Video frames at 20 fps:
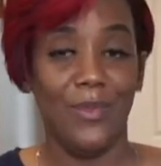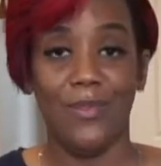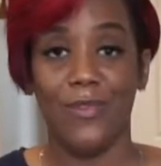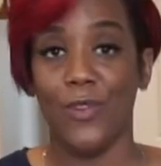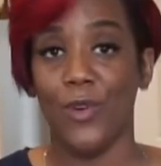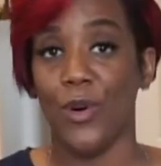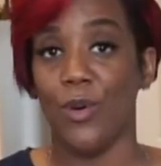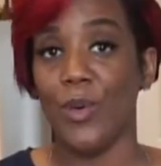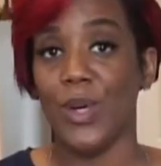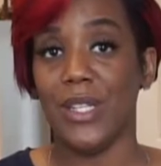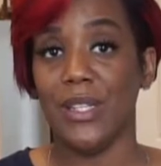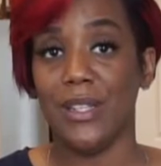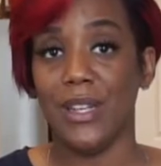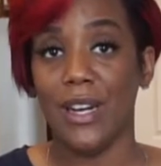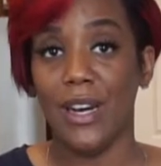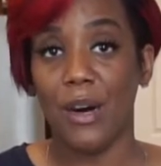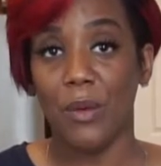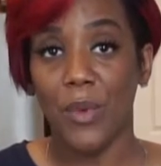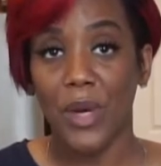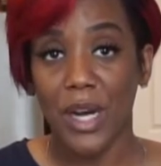for what's to
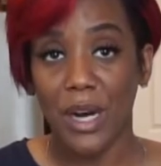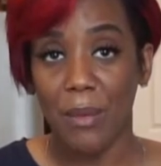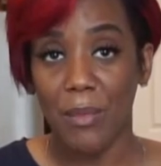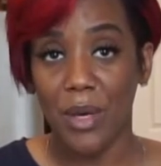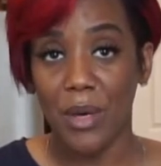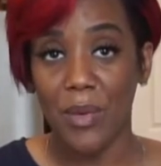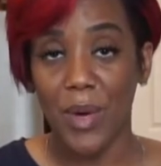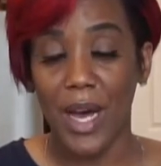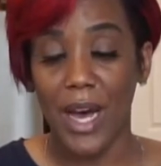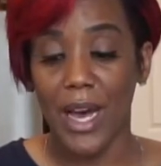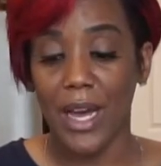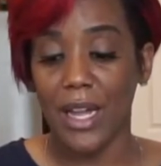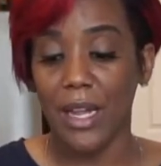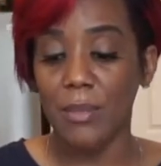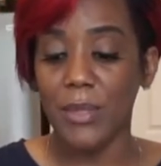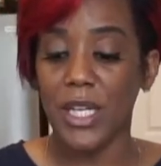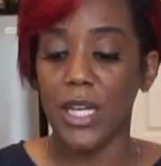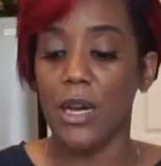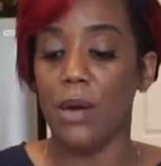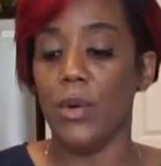come with Come Eat with Aggie. Let
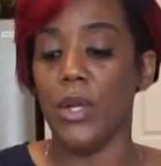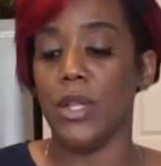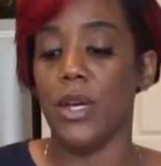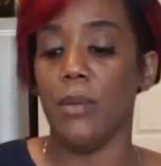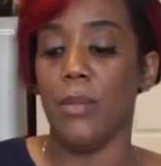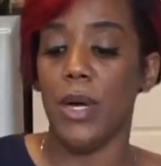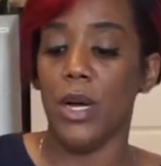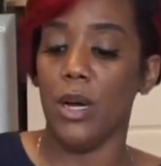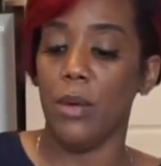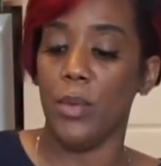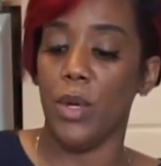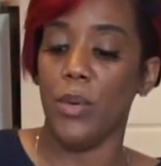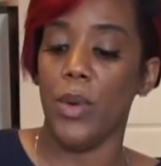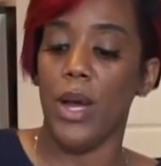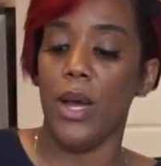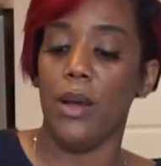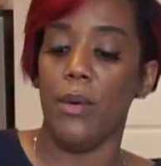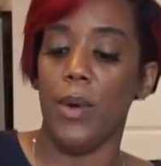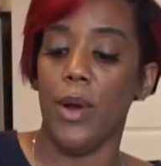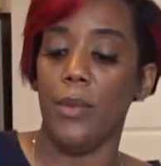me tell y'all one thing about Come Eat with
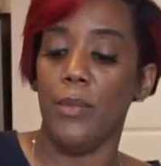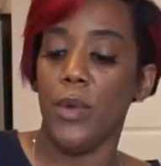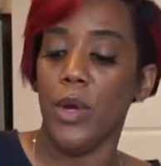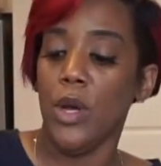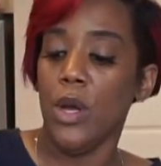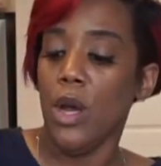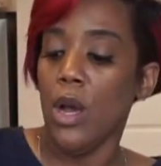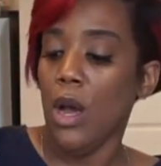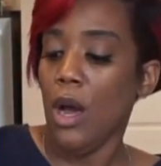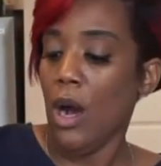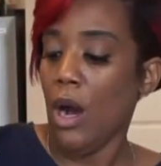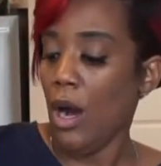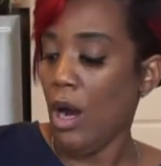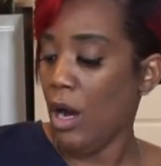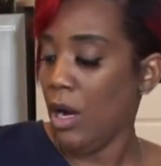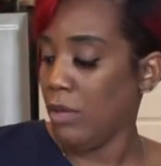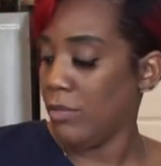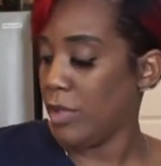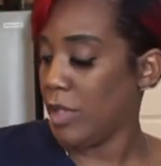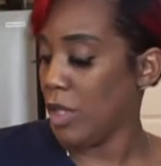Aggie,
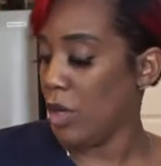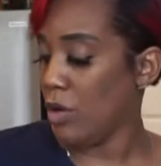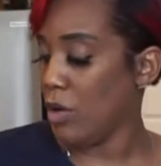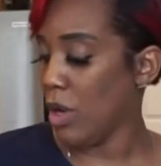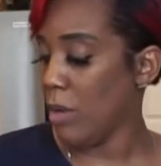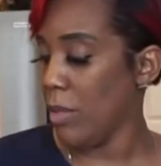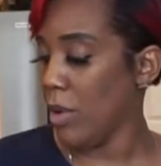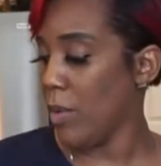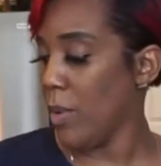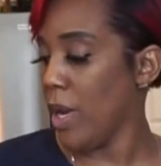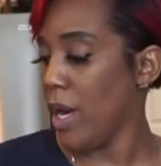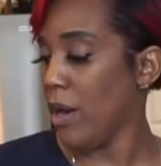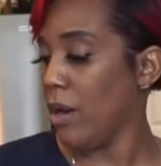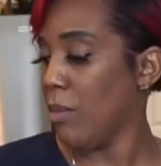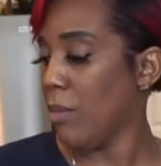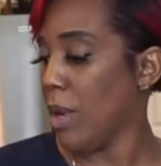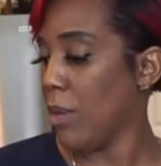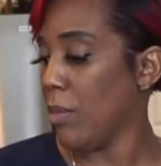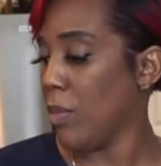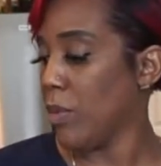right? So Come Eat with
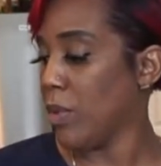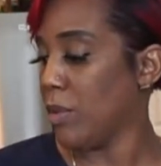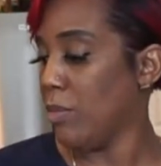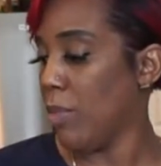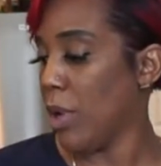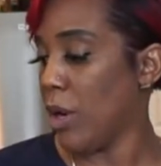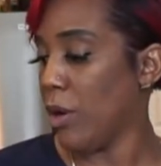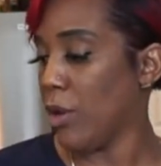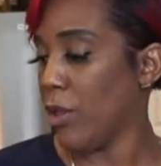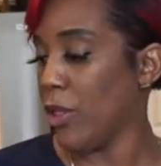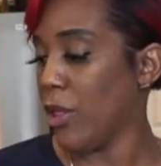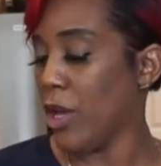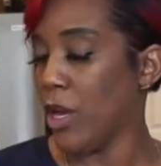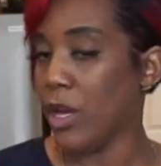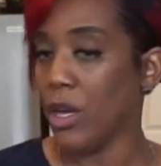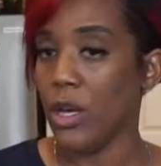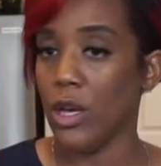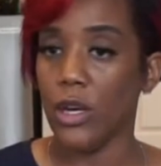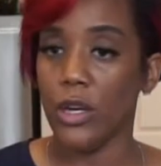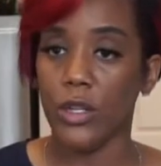Aggie maybe was
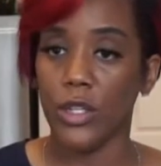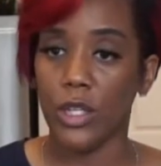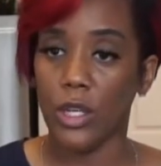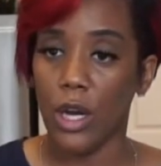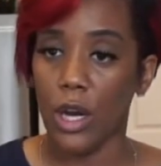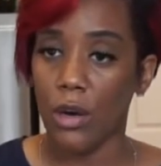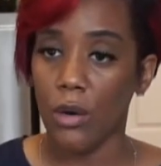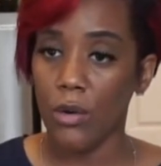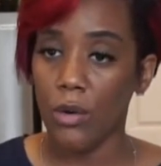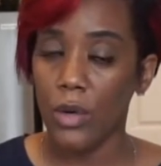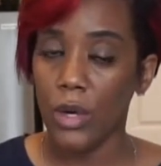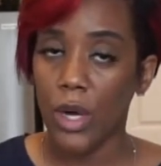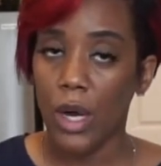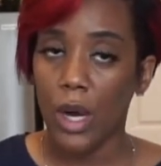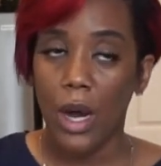birthed years ago.